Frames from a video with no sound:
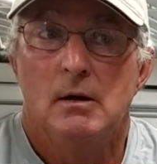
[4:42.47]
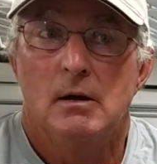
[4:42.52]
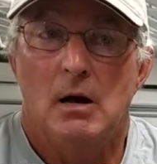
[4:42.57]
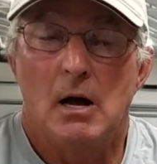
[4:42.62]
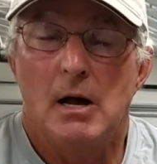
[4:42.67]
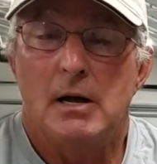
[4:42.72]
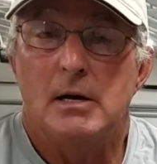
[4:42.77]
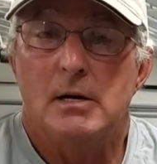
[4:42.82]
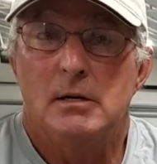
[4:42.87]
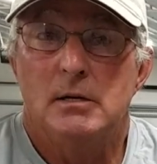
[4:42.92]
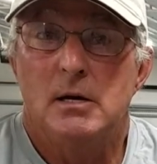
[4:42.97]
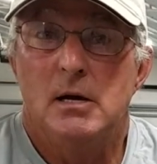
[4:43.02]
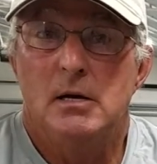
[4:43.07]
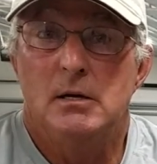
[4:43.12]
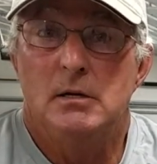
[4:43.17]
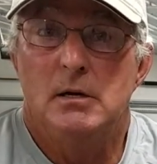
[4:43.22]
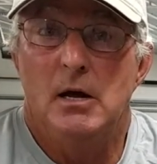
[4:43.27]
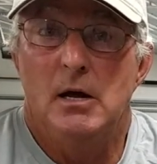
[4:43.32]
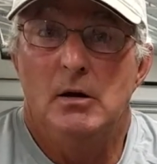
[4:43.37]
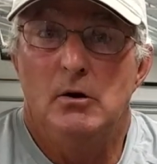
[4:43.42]
I can
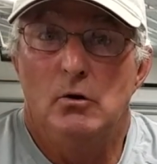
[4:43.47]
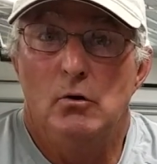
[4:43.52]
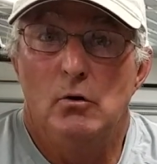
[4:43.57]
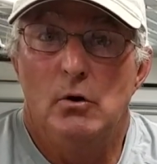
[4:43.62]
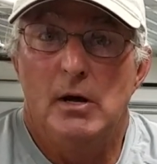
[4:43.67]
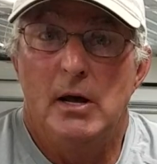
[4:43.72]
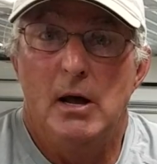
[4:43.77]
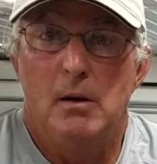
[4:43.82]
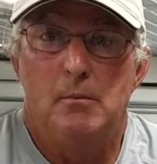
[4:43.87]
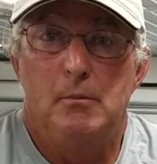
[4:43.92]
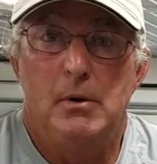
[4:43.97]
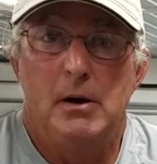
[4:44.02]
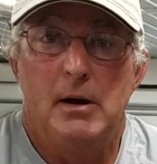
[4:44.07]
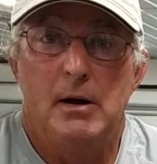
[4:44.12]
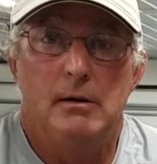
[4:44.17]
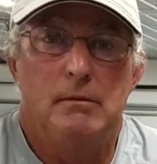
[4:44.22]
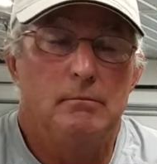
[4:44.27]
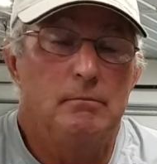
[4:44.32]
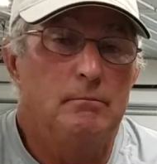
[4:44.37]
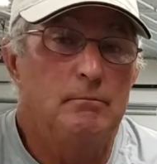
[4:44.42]
continue to get
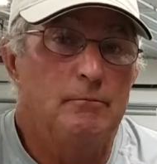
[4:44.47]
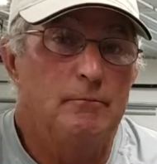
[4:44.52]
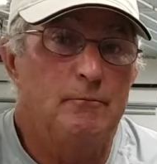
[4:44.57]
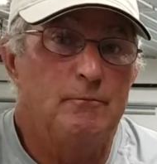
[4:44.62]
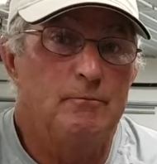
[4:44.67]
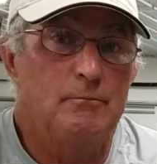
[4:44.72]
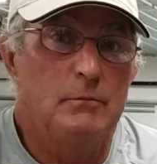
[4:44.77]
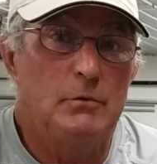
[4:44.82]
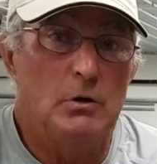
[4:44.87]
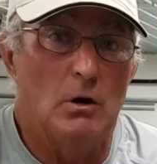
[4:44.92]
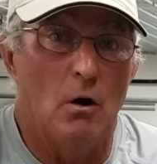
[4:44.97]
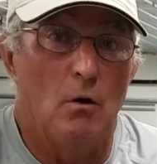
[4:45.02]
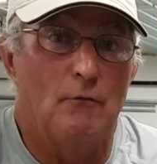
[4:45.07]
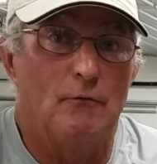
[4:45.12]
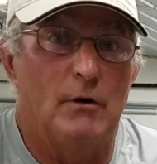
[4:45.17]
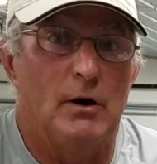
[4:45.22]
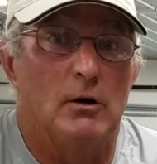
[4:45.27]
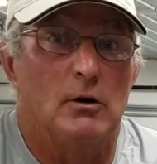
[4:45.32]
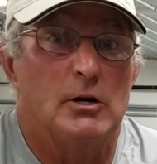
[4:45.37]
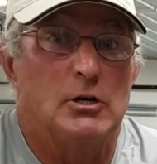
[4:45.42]
bit, you know,
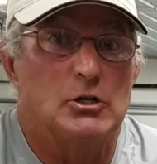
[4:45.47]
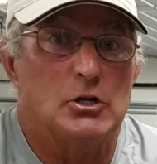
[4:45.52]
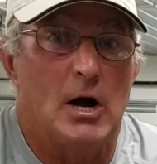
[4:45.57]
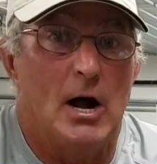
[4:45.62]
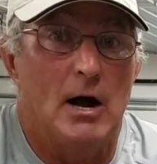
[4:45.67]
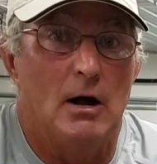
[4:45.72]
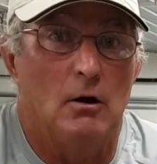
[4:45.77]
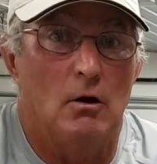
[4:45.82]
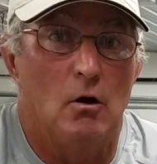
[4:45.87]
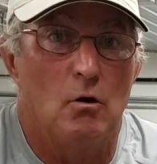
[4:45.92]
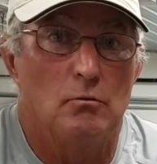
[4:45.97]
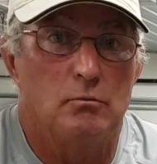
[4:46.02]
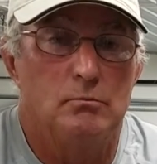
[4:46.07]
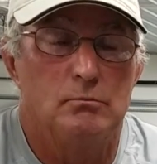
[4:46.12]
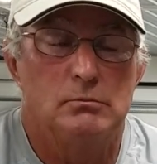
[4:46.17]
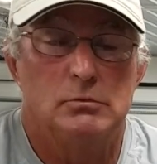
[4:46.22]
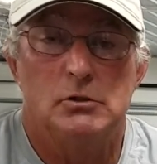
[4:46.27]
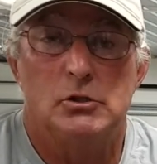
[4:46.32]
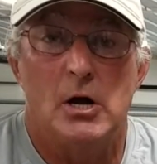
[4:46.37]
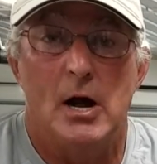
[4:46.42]
fairly shallow,
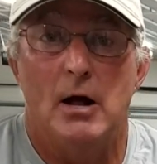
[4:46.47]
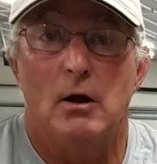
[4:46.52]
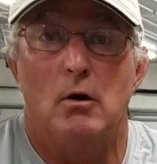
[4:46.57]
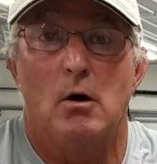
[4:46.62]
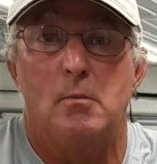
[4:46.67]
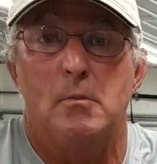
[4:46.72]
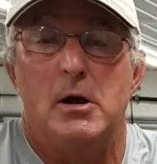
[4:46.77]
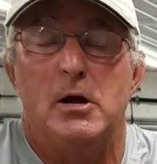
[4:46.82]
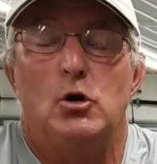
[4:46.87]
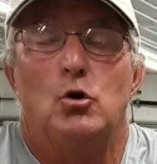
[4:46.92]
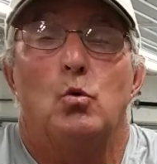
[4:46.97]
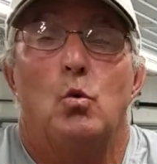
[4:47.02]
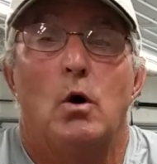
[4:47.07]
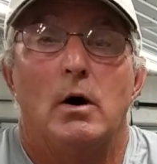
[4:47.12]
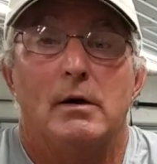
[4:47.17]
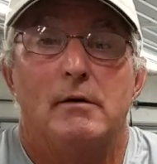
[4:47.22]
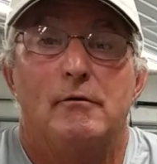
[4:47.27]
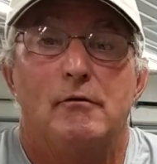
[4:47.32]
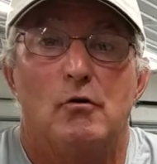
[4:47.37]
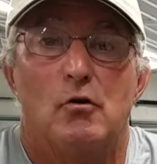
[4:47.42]
shallow I mean
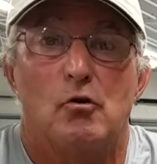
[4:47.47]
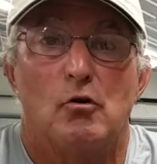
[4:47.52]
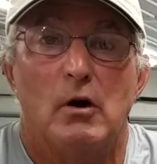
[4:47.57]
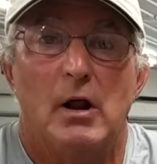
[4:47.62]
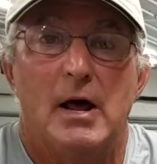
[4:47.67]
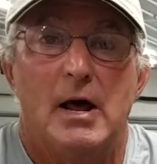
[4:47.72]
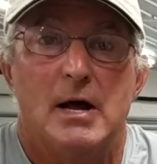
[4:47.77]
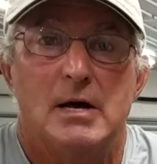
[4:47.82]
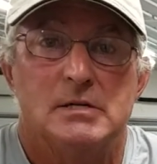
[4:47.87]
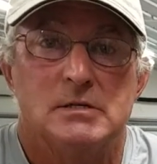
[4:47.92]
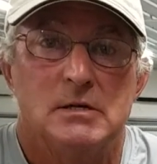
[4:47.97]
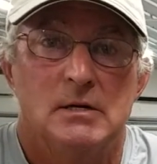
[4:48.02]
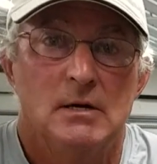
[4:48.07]
20 foot or less.